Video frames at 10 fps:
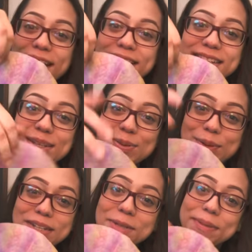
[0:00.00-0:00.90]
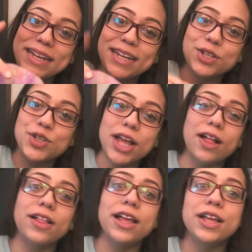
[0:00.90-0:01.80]
and this is going to be his
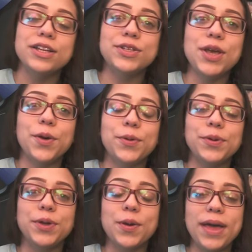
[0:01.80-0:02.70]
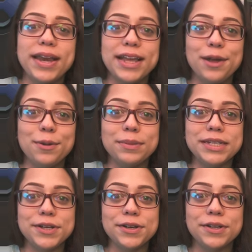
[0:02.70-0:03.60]
shell. So go ahead and get your
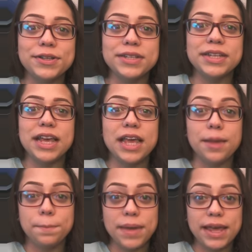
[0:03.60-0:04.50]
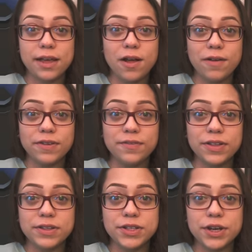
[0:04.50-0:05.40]
materials, make a coffee
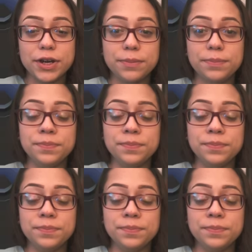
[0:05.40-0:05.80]
filter,